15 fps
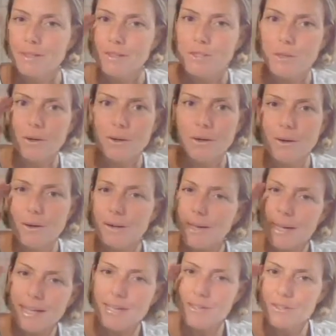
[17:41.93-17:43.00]
to
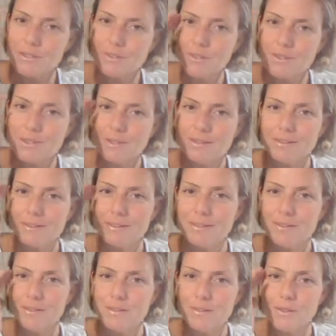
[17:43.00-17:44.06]
answers,
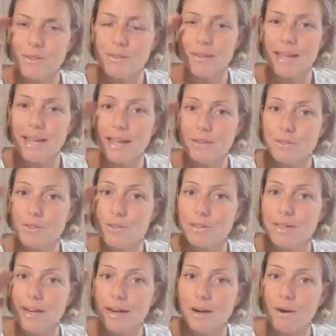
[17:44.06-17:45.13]
to the answers
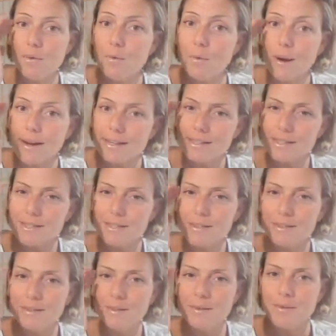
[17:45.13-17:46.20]
that are right,
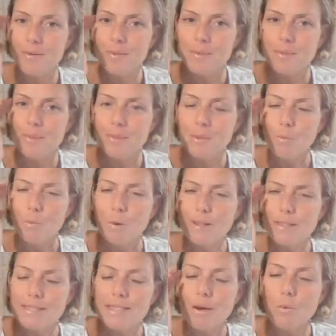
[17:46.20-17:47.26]
the
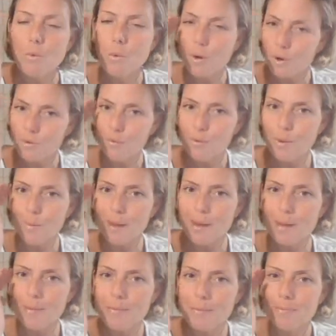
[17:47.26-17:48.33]
ones that work for
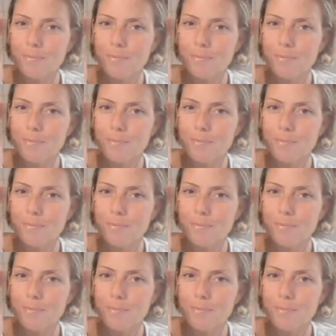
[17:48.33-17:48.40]
me.